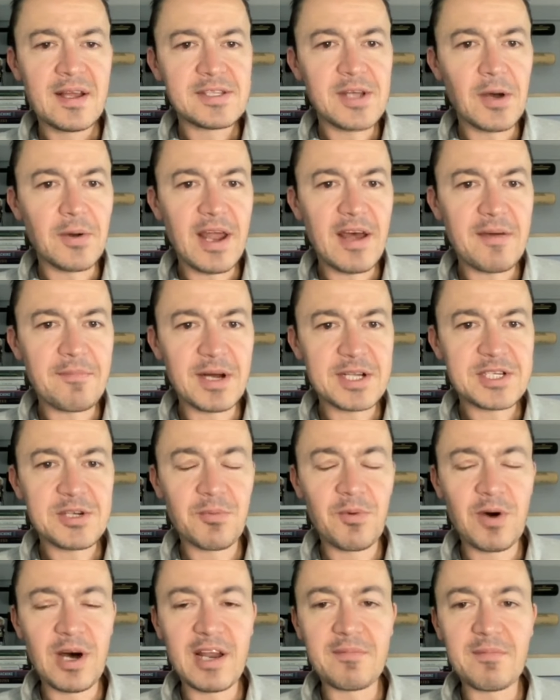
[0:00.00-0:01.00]
Don't have much
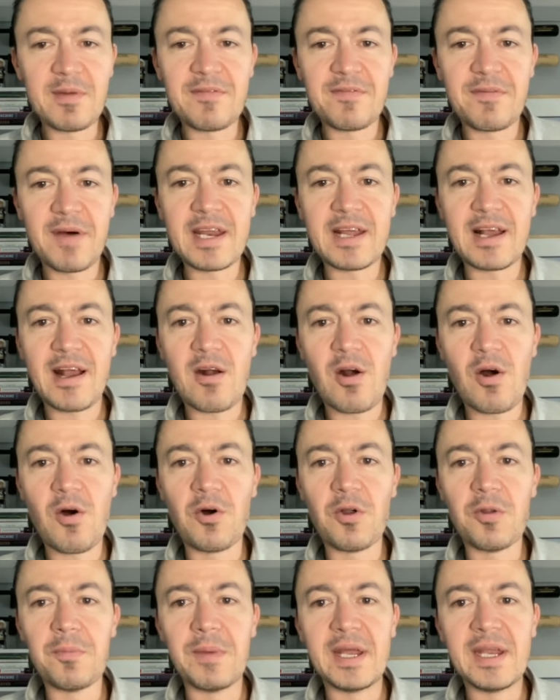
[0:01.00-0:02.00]
of one. I've been fighting a
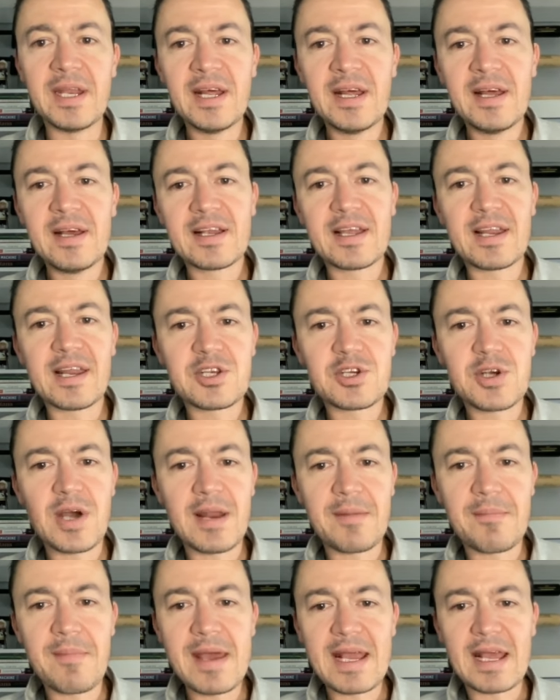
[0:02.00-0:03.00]
cold, but going to
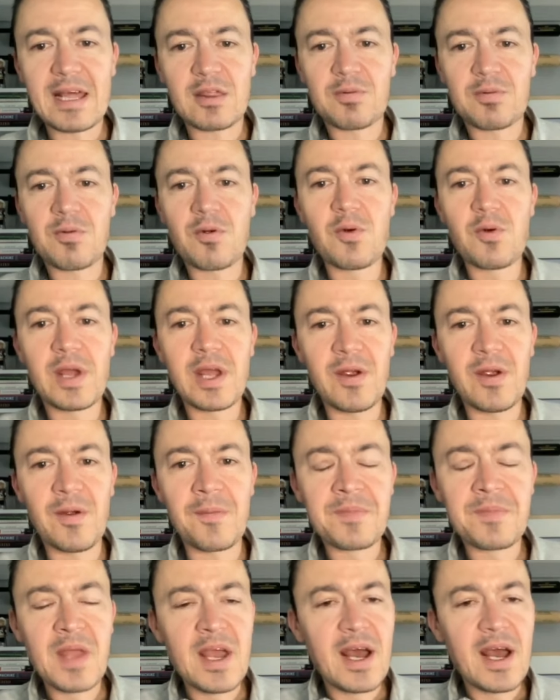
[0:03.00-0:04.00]
try to make it through
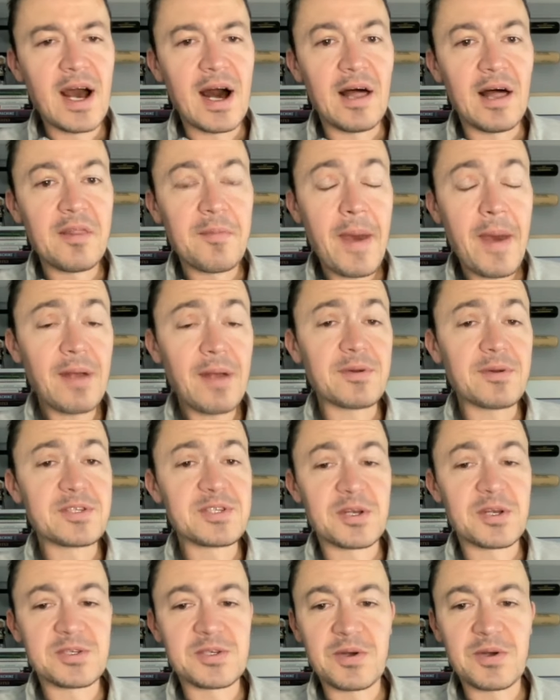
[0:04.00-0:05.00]
here. The Penguins
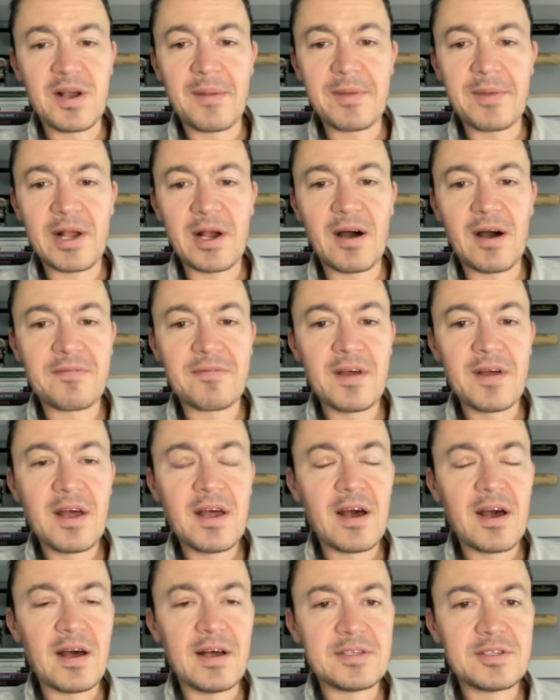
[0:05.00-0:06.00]
also coming off
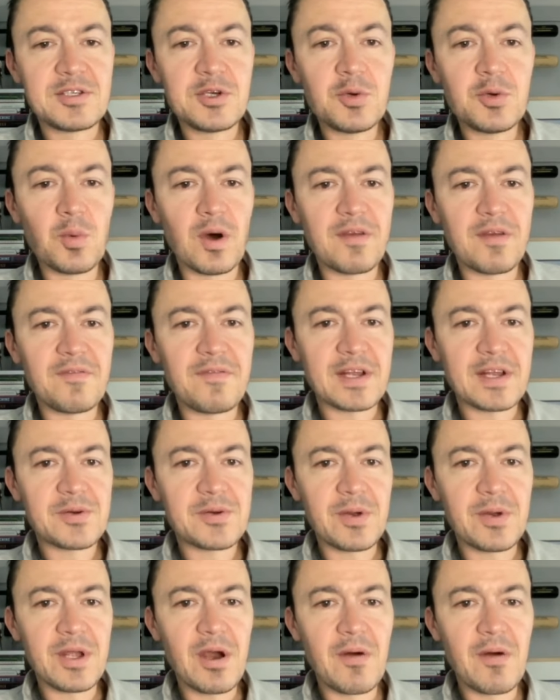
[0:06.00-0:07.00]
a 2-1
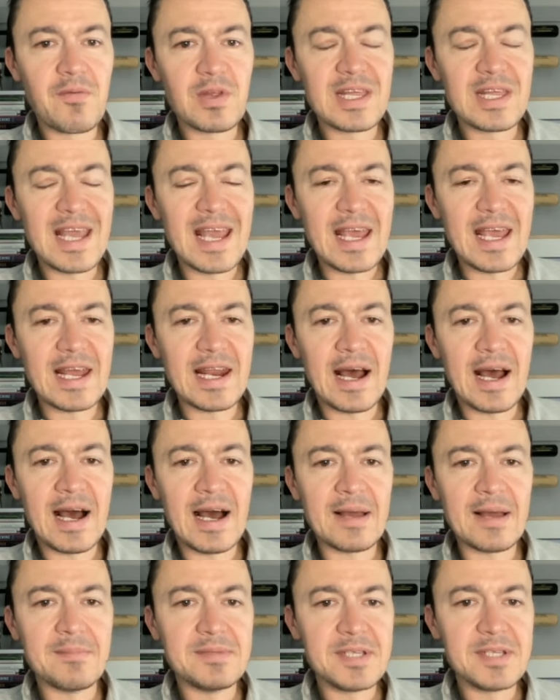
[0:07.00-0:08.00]
victory over the
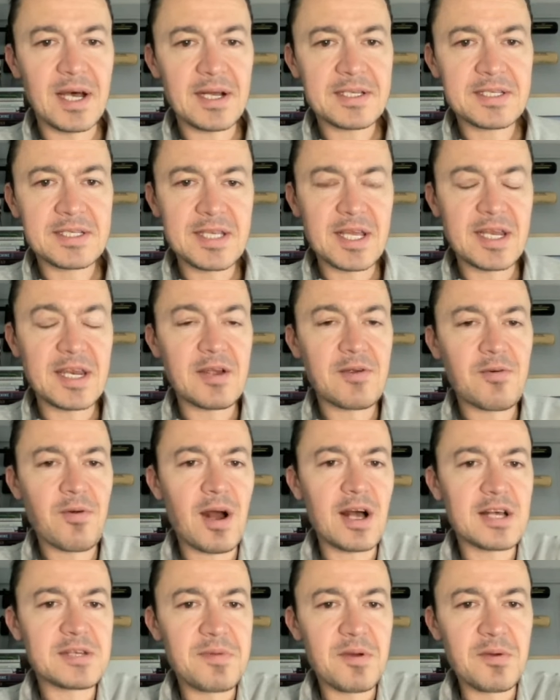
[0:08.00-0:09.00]
Anaheim Ducks. Sidney
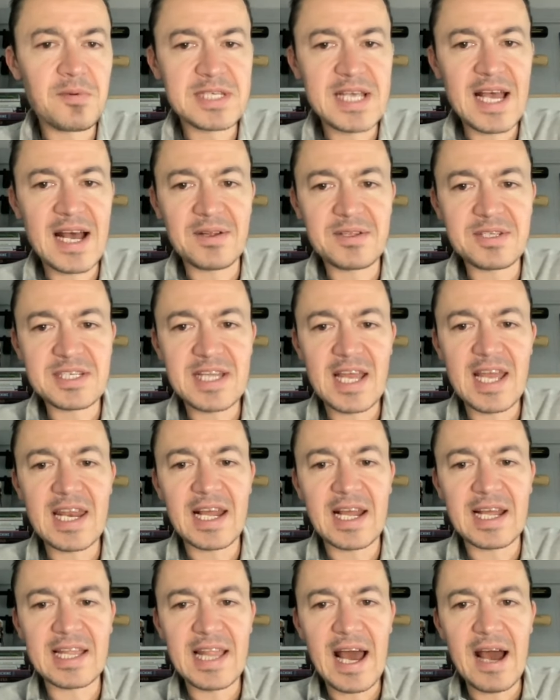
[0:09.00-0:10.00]
Crosby was
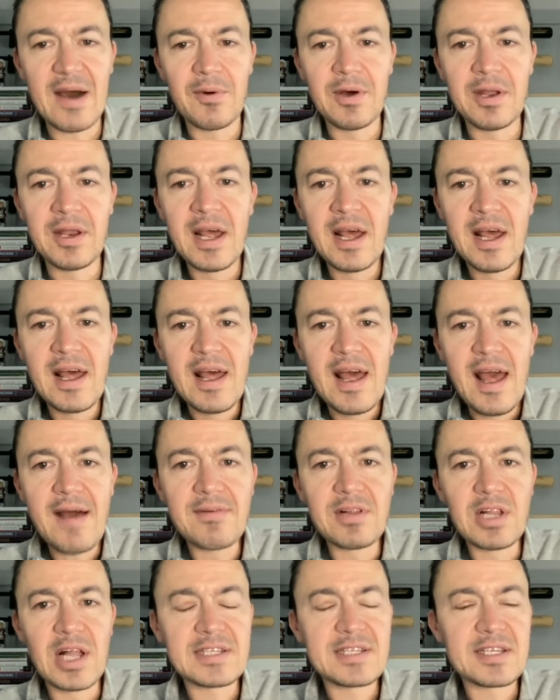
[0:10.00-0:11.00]
outstanding in that one.
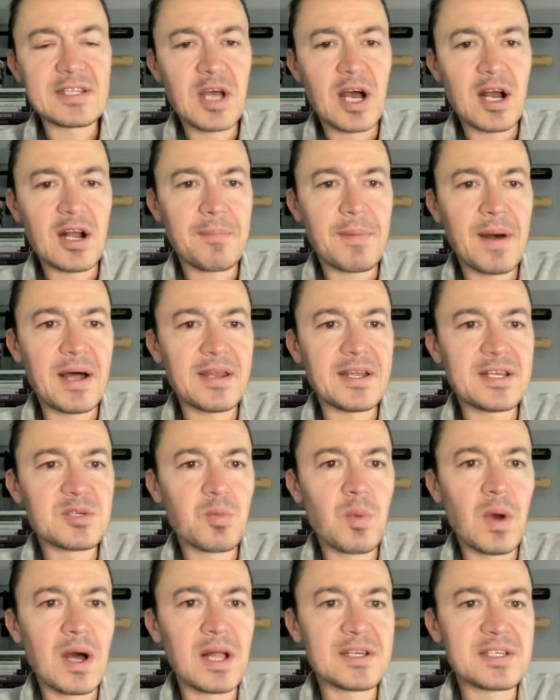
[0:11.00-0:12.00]
Have a lot to talk about,
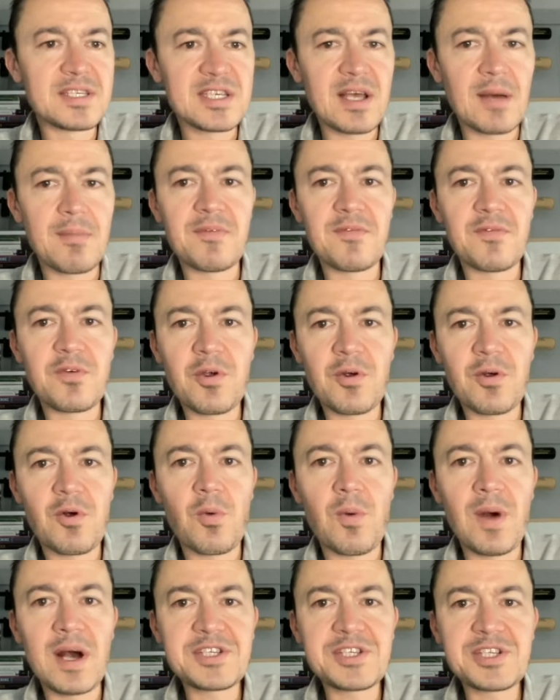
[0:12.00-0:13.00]
as well as some of your
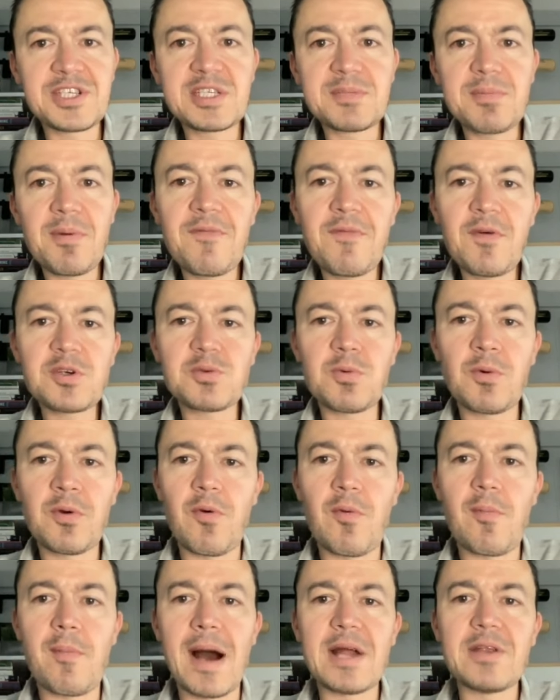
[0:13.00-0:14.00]
questions. But first, want
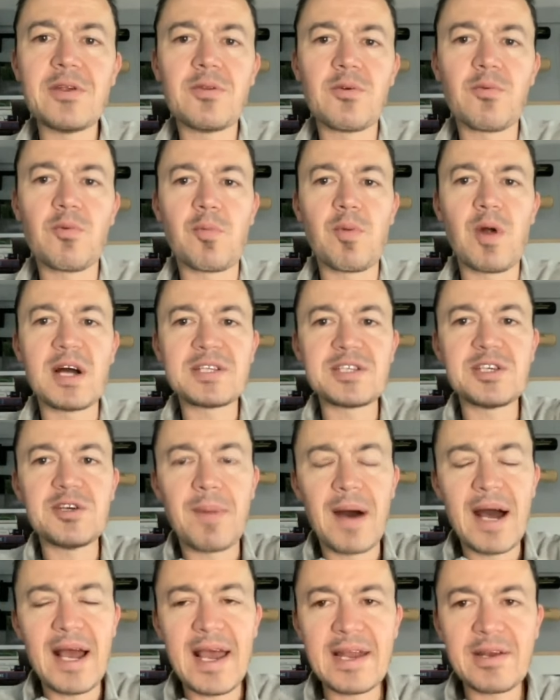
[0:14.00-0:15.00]
to remind you that we're brought to
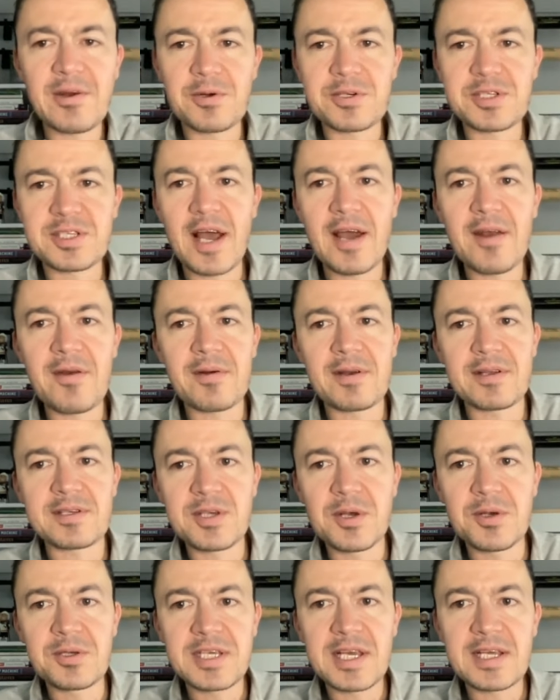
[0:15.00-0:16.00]
you by Edgar Snyder and
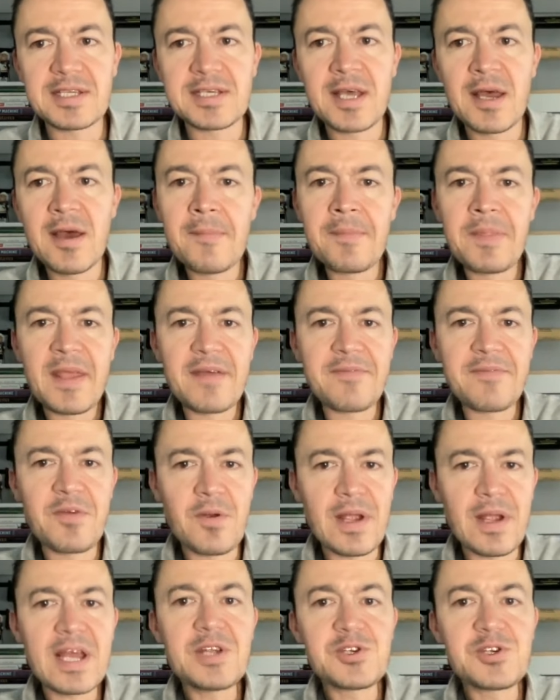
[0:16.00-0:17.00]
Associates. If
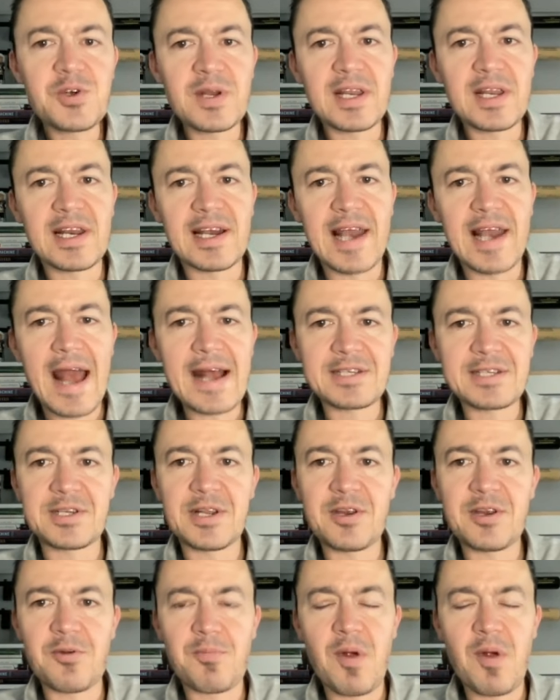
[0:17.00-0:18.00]
you're injured in an
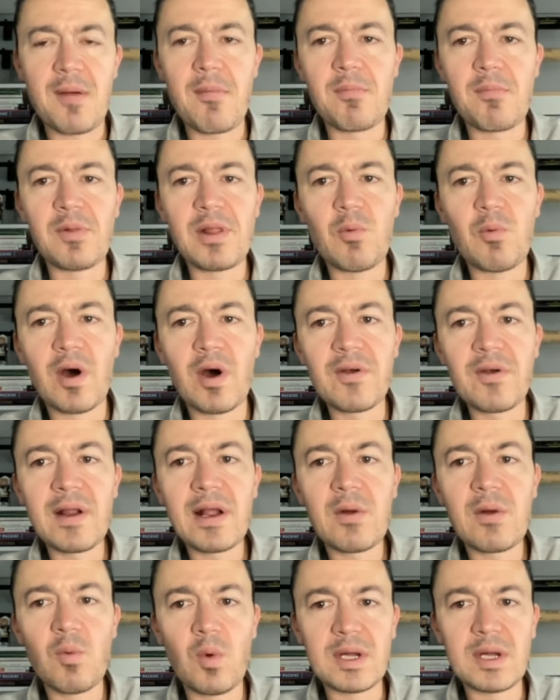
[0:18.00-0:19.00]
accident, you're probably
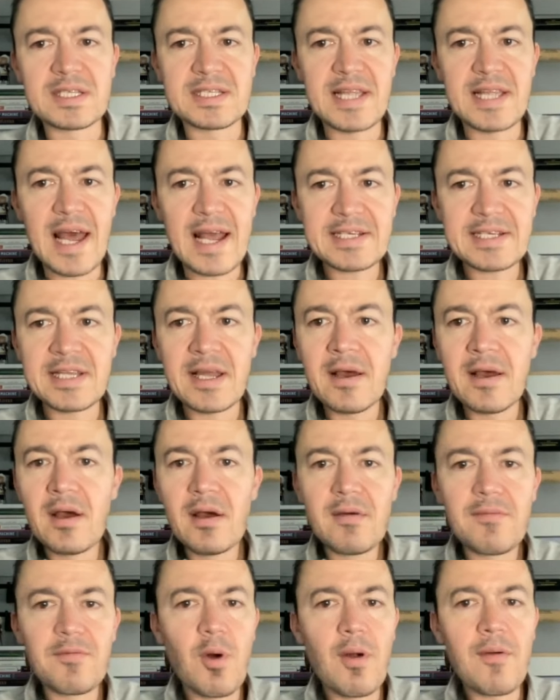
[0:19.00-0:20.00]
wondering what's next.
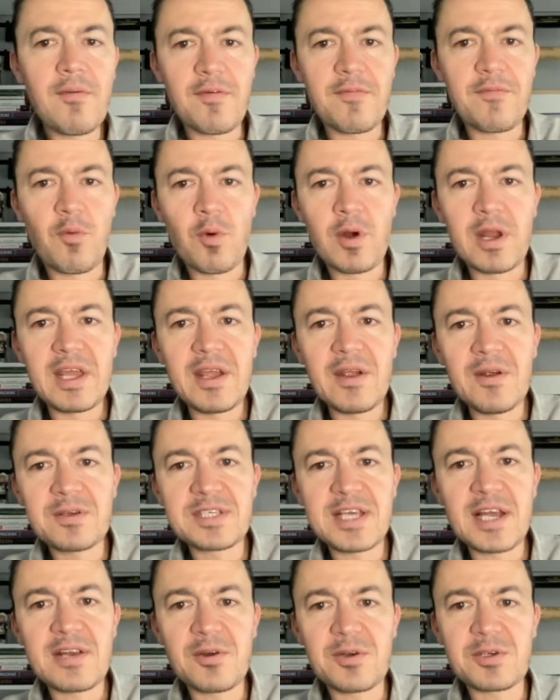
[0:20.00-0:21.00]
For over 40
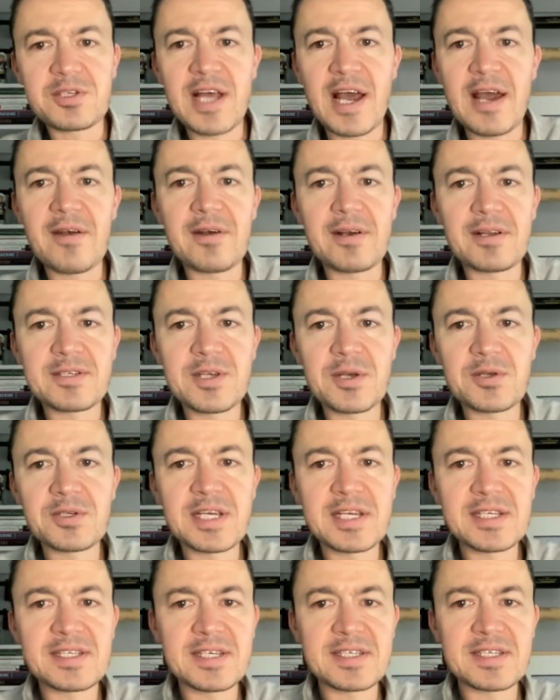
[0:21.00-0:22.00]
years, Edgar Snyder and
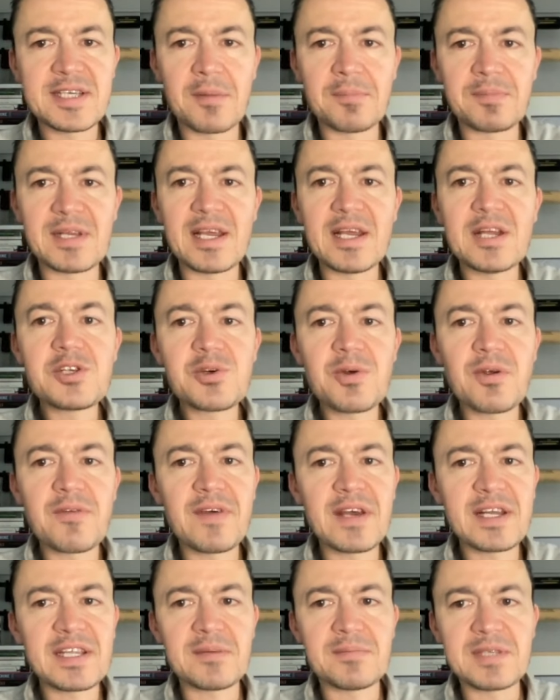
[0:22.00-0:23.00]
Associates has helped injury
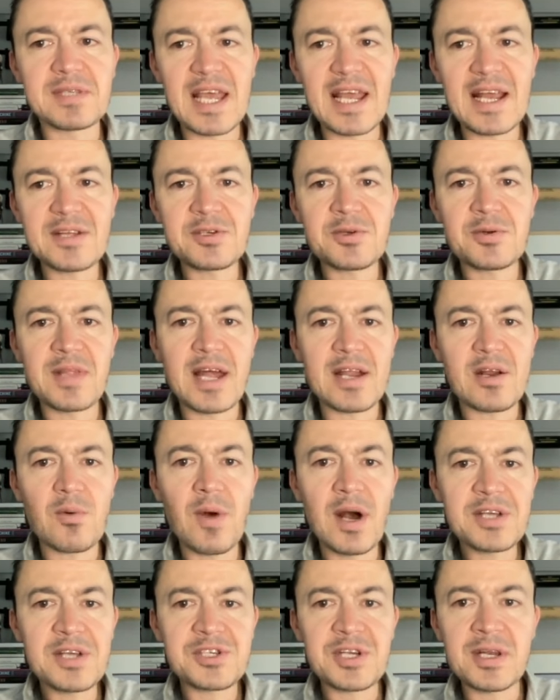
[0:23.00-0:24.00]
victims answer that
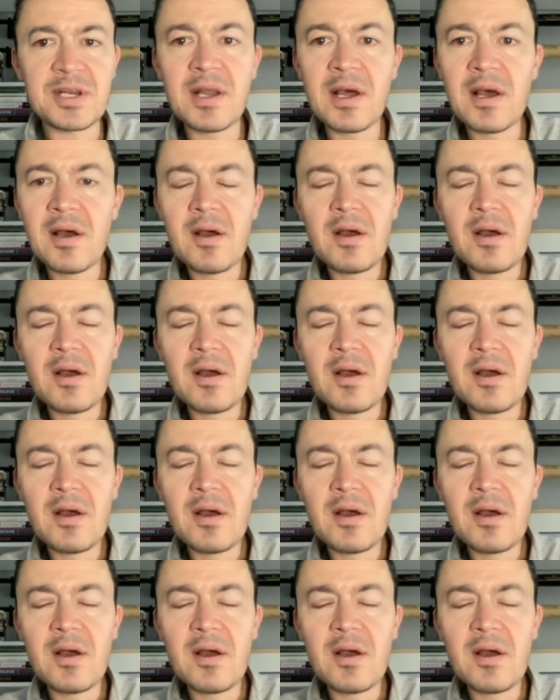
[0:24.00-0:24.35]
question.